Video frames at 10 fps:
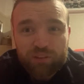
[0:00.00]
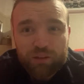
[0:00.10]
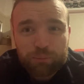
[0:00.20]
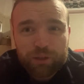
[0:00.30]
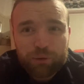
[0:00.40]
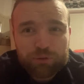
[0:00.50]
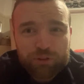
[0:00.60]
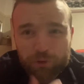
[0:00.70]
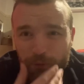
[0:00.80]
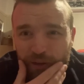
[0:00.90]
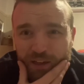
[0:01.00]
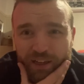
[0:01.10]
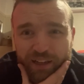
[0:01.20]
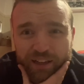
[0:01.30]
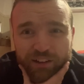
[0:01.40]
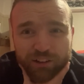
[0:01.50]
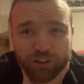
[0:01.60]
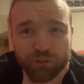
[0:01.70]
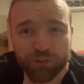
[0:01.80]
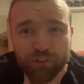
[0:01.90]
But that was just a quick
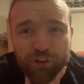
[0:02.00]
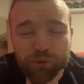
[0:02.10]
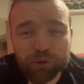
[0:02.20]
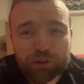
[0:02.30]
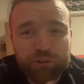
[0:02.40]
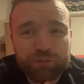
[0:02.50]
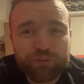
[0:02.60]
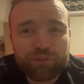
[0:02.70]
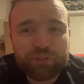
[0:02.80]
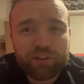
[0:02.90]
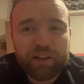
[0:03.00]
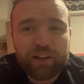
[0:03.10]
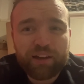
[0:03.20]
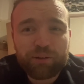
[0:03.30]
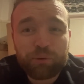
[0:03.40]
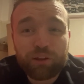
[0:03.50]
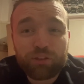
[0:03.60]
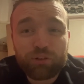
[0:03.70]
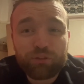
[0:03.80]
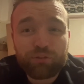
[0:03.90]
overview of what I
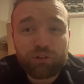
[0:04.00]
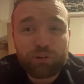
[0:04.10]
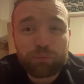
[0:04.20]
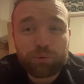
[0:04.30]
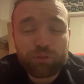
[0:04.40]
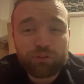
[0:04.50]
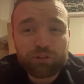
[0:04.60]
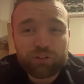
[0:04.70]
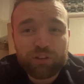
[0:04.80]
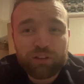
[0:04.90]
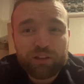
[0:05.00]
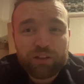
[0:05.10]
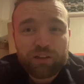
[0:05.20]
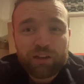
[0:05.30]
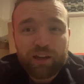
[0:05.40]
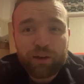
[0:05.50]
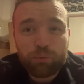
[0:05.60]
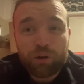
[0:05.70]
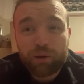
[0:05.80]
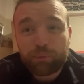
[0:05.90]
thought from Thruxton.
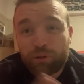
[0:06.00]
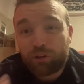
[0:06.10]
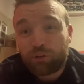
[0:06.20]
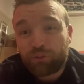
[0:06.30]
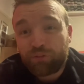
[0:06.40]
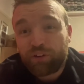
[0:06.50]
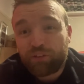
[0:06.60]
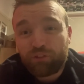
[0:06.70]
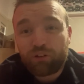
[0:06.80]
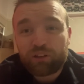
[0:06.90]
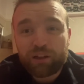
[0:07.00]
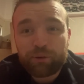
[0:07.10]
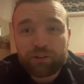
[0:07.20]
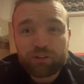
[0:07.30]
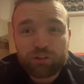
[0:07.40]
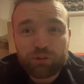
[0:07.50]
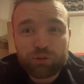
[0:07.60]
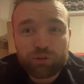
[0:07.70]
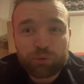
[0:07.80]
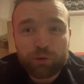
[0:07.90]
What I'm going to do further on now is not do
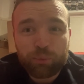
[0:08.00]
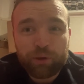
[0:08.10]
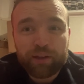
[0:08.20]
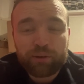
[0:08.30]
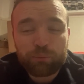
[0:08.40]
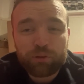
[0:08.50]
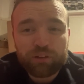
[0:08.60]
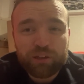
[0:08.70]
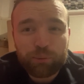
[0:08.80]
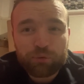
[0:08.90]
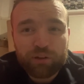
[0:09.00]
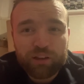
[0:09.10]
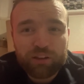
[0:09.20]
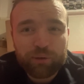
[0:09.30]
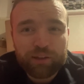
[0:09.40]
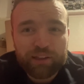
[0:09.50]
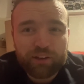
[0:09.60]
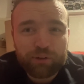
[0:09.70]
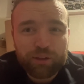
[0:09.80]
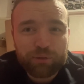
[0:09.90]
those quick weekend ones that I was trying to do that didn't
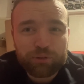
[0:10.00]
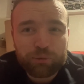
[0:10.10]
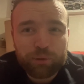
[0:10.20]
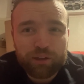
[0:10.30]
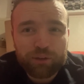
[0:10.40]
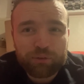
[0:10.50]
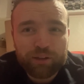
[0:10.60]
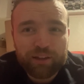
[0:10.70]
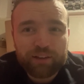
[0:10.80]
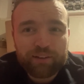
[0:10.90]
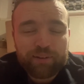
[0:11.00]
go down too well, I don't think.